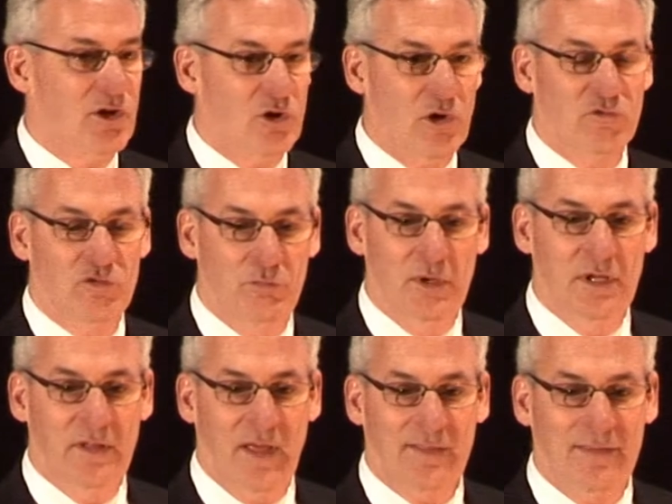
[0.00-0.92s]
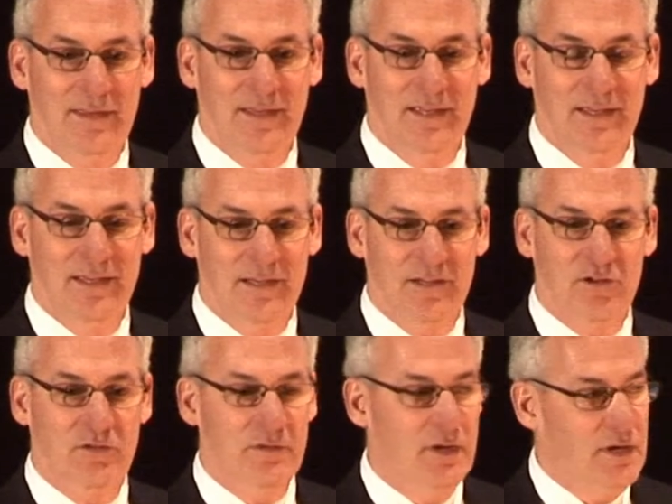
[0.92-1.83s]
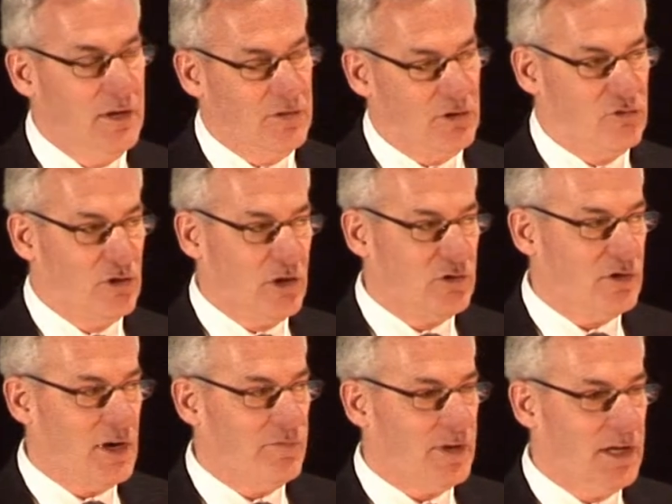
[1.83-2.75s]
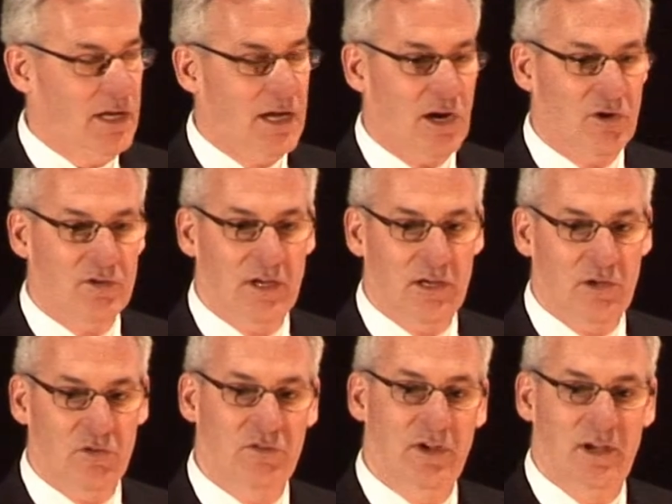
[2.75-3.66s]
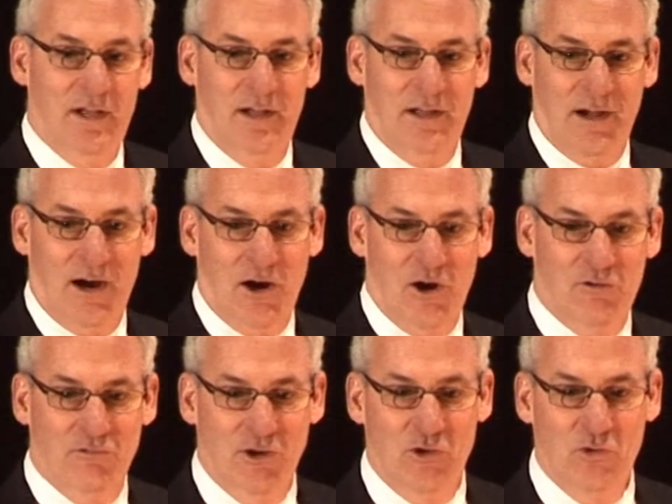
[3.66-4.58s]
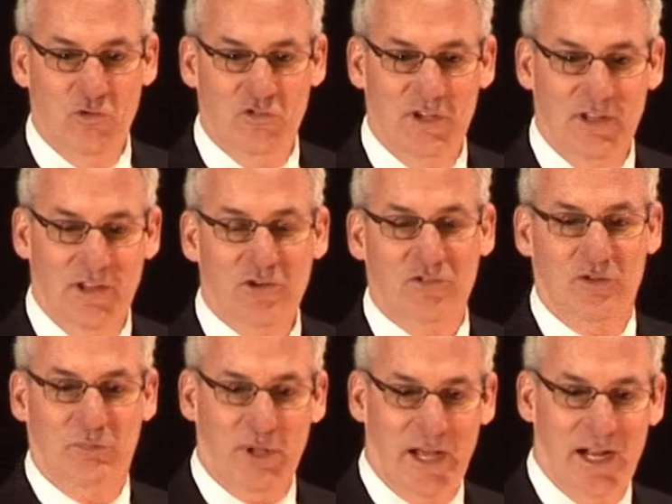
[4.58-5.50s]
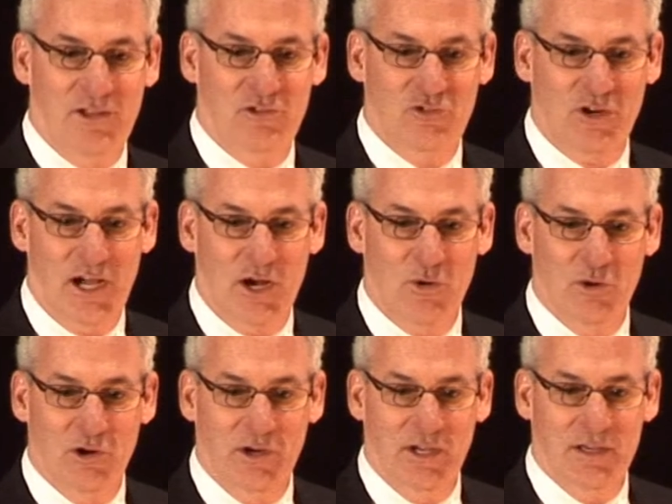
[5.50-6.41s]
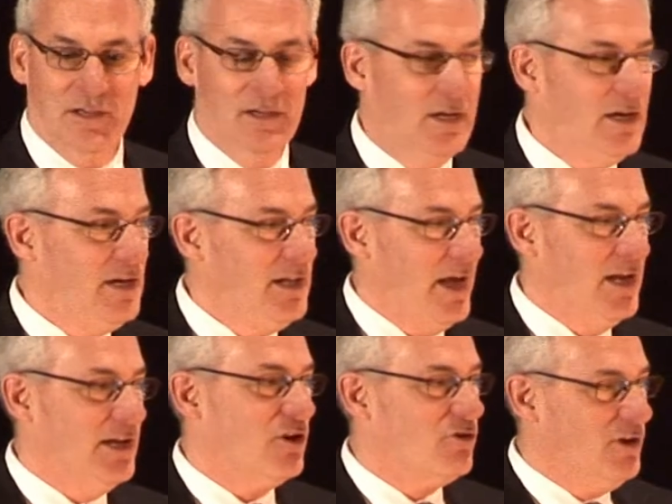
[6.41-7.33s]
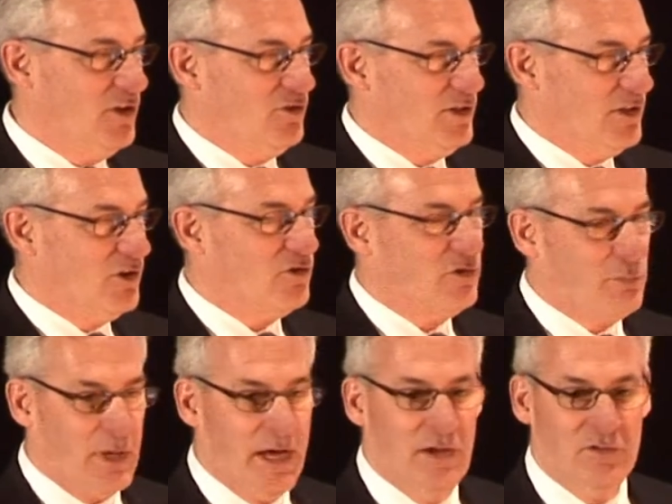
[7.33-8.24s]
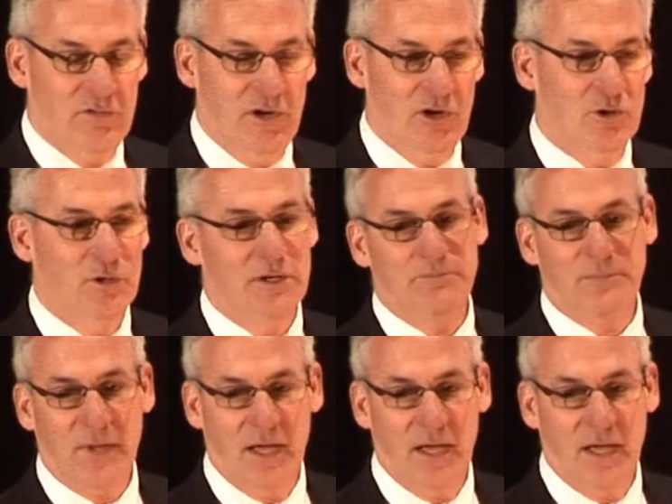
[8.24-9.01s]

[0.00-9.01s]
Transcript: It could also be that the uh, the drug trafficking cartels are reducing their supply to the Chicago area and increasing their supplies of heroin.